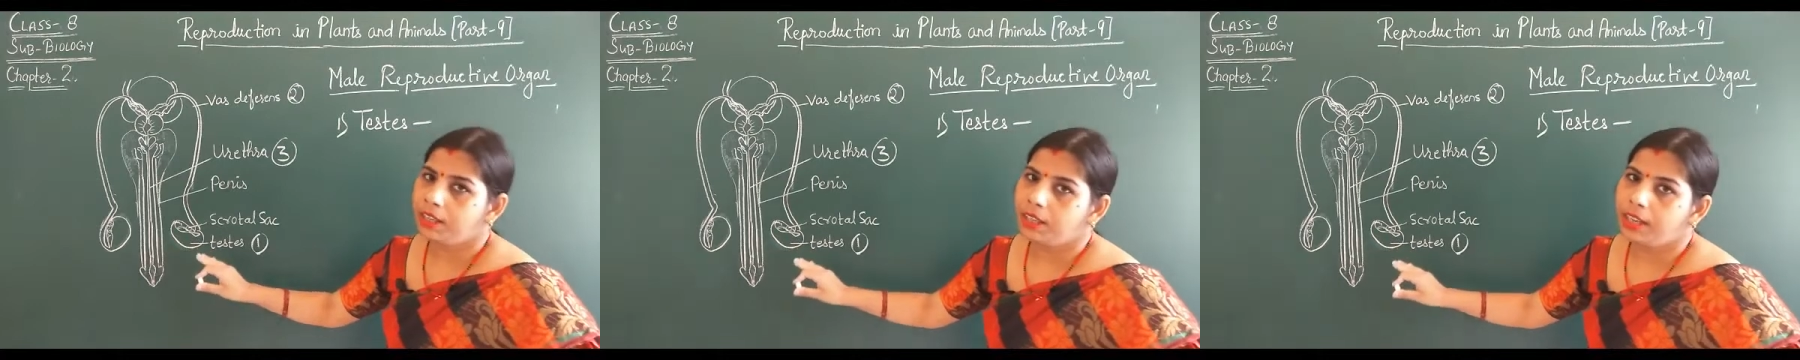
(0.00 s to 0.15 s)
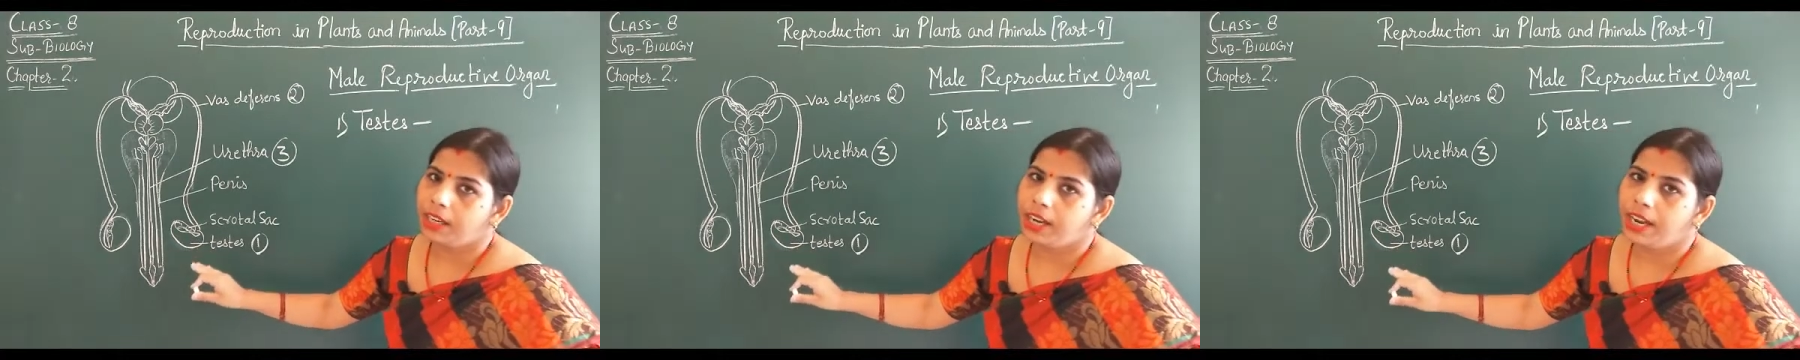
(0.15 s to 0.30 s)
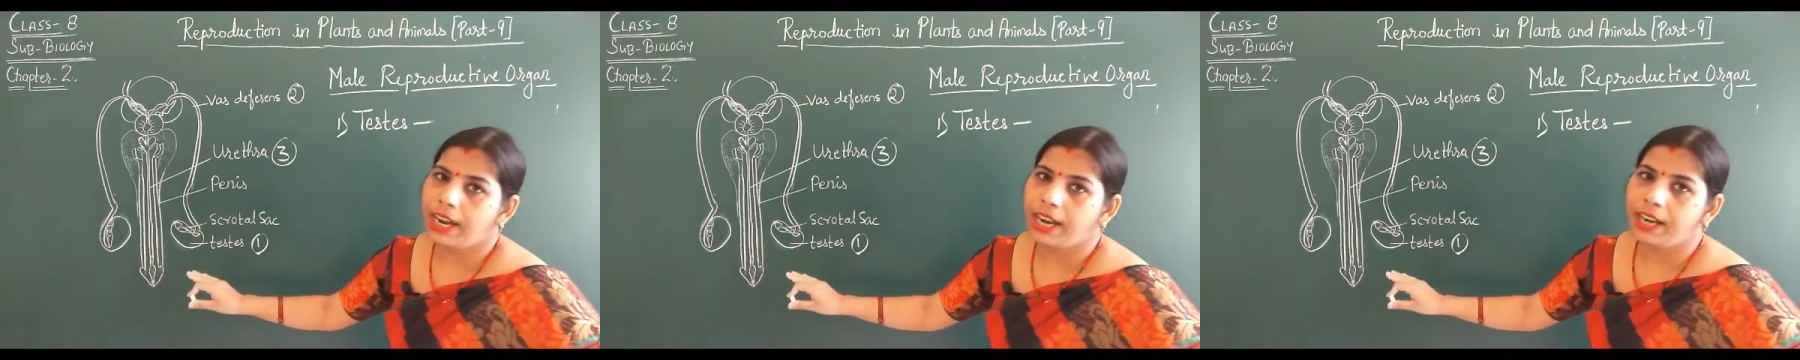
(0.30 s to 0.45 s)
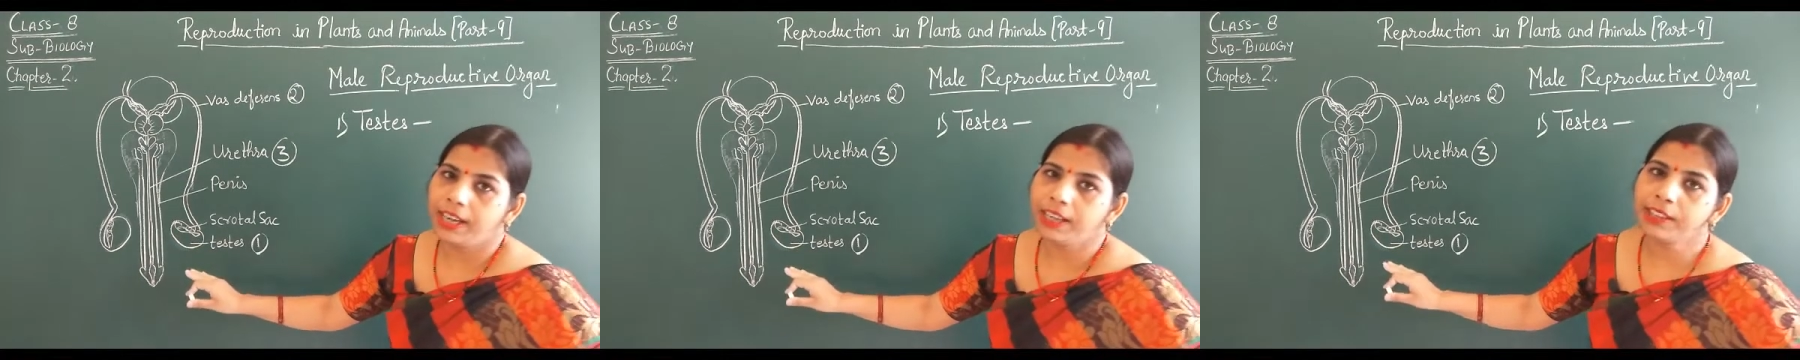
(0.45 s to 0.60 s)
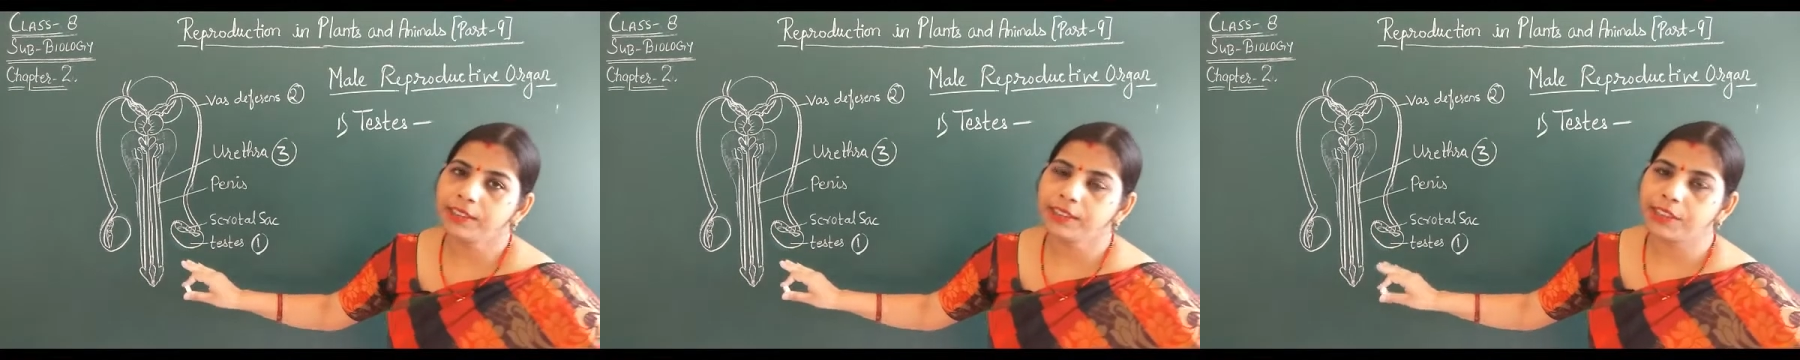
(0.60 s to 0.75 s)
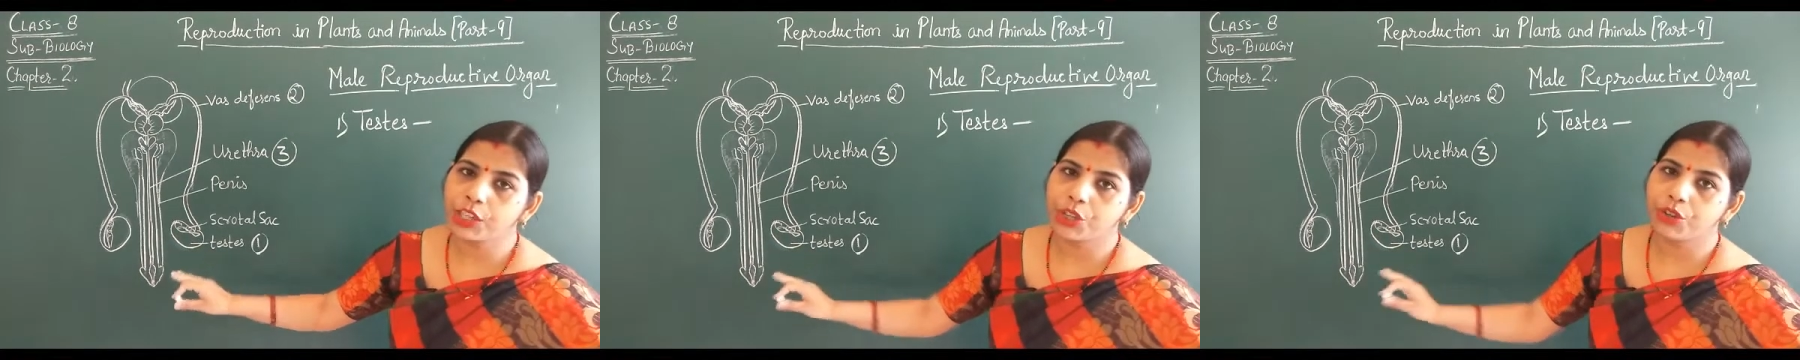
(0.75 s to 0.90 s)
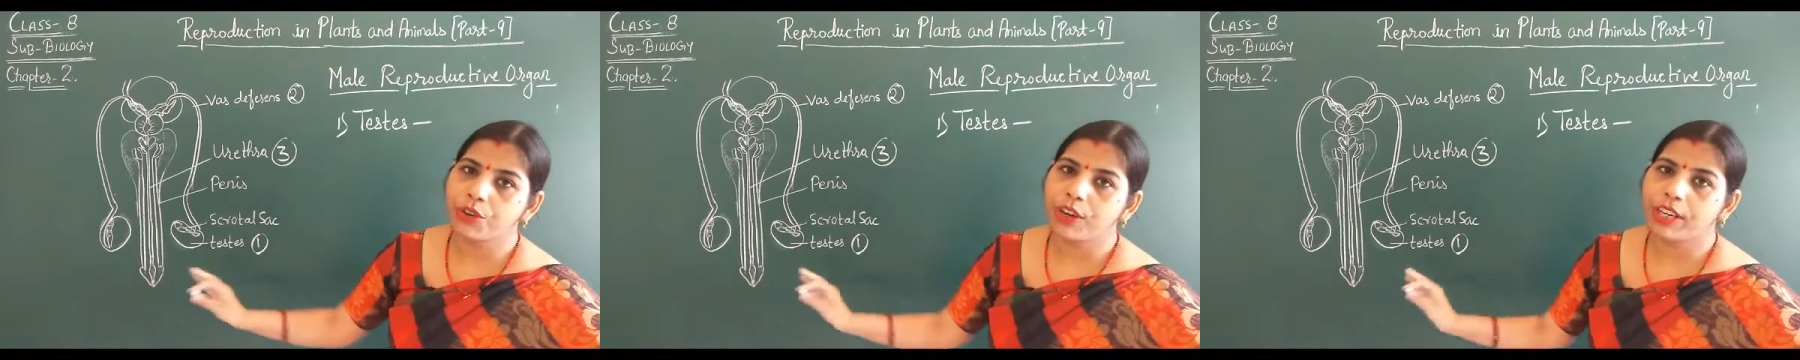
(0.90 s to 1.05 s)
and
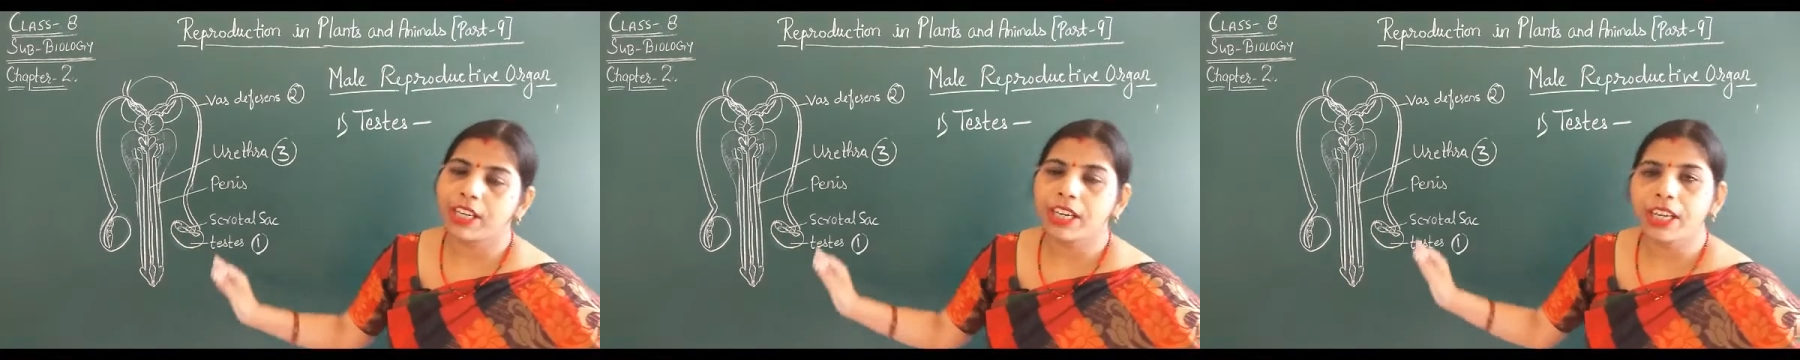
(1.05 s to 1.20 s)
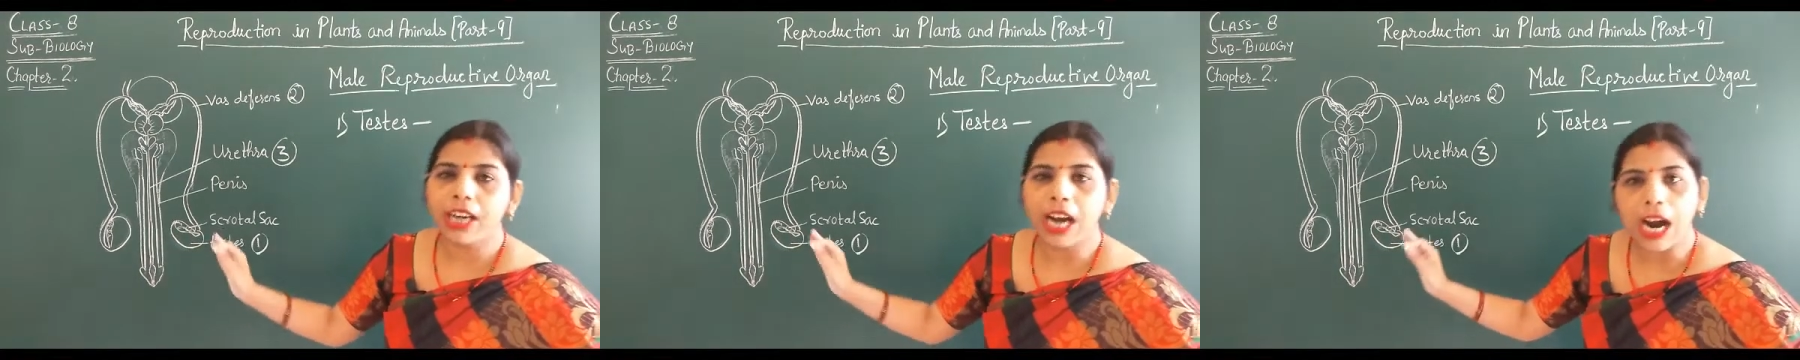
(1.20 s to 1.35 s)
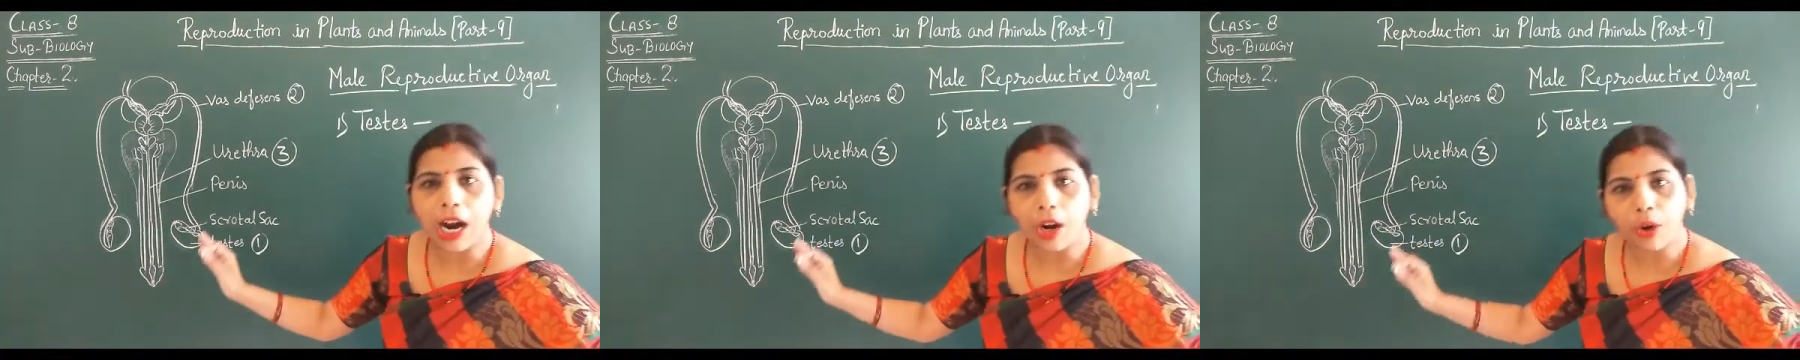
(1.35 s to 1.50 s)
situated